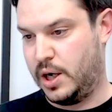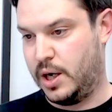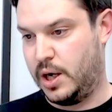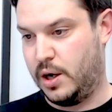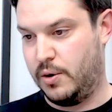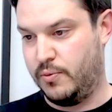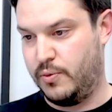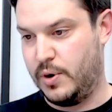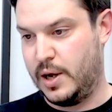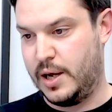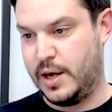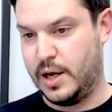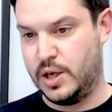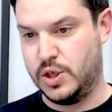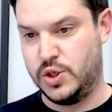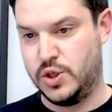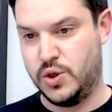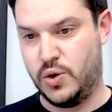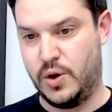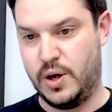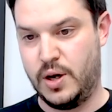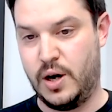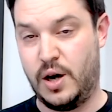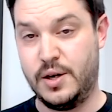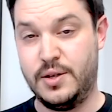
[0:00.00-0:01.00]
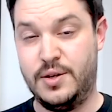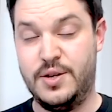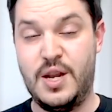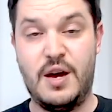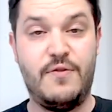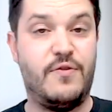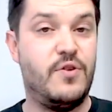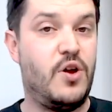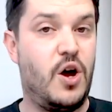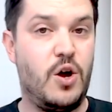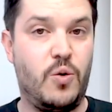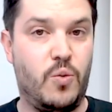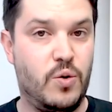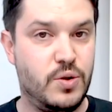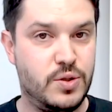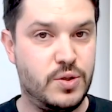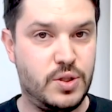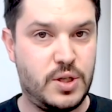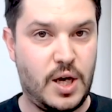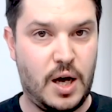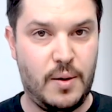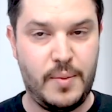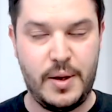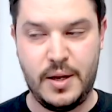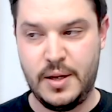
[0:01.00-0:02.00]
I really enjoy. I never know what's
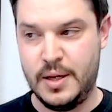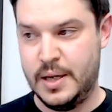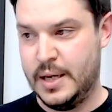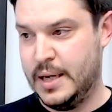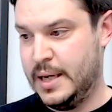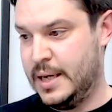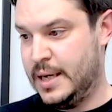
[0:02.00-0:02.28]
coming.